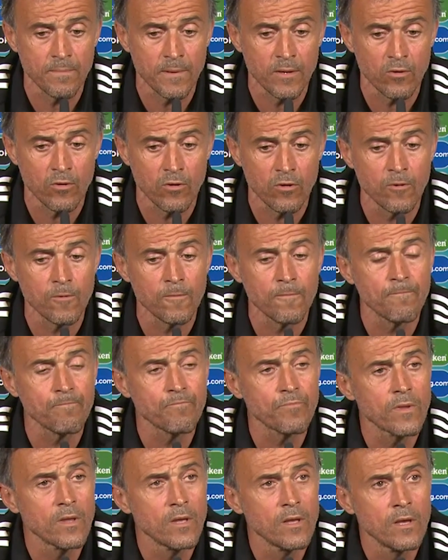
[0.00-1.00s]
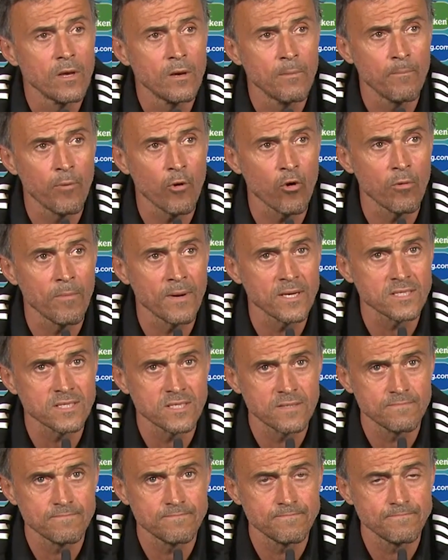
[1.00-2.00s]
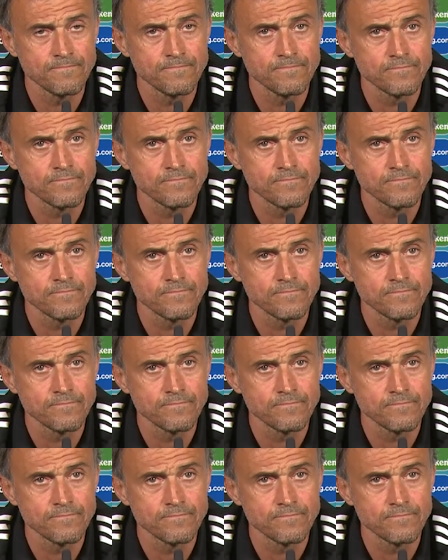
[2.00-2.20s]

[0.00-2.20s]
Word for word: We accept it. We love it for it.